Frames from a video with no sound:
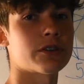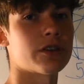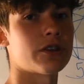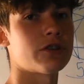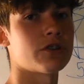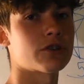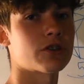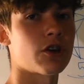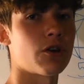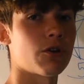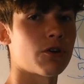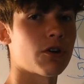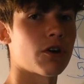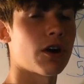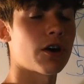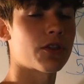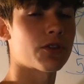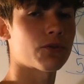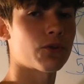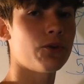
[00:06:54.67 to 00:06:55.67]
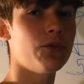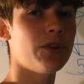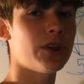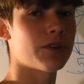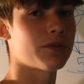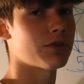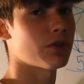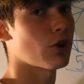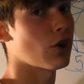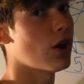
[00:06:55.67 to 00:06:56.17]
they just go cutthroat
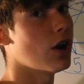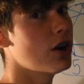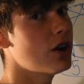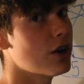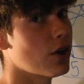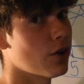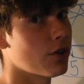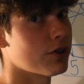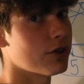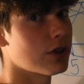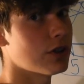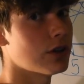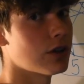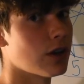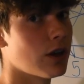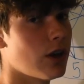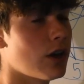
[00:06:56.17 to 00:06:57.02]
if they're unhealthy.